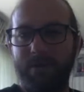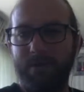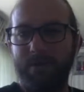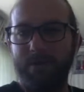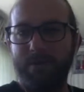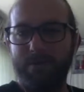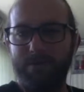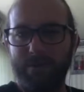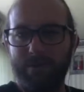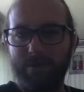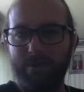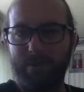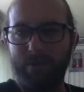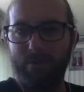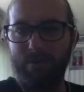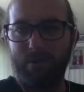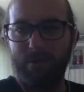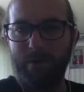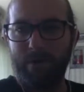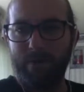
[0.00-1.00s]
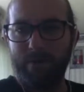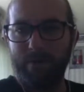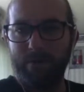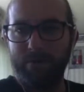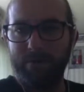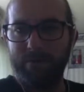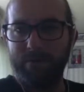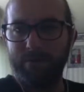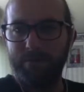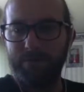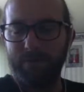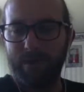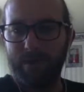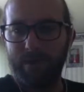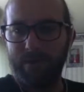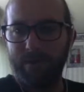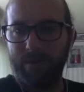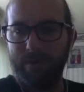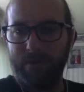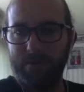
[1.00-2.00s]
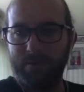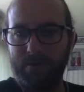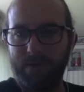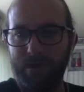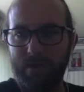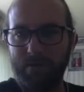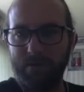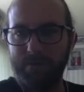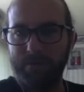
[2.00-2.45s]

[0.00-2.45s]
Especially you robot nerds, Eric and Josh.